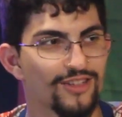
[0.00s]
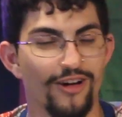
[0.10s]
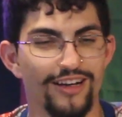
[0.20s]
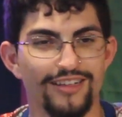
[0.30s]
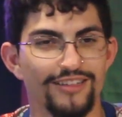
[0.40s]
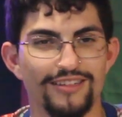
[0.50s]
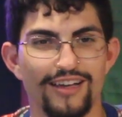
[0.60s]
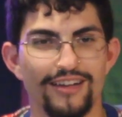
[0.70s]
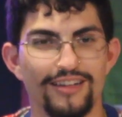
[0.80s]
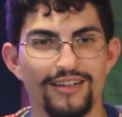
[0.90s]
So I
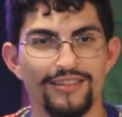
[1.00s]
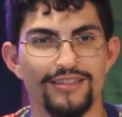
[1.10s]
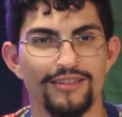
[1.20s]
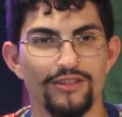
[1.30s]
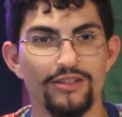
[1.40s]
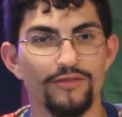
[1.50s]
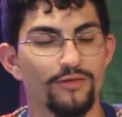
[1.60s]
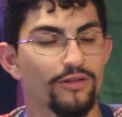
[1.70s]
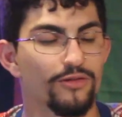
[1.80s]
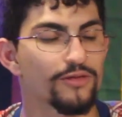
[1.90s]
didn't look
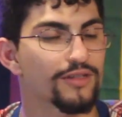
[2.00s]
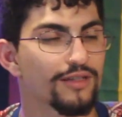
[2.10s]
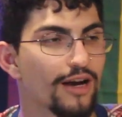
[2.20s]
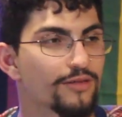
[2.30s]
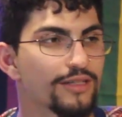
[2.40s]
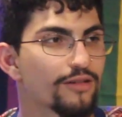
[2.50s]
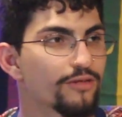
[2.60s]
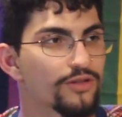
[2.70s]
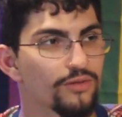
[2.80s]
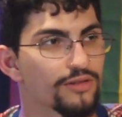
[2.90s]
for those outside
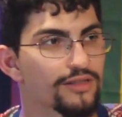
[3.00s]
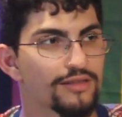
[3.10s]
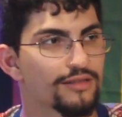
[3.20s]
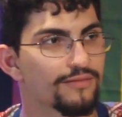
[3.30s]
resources.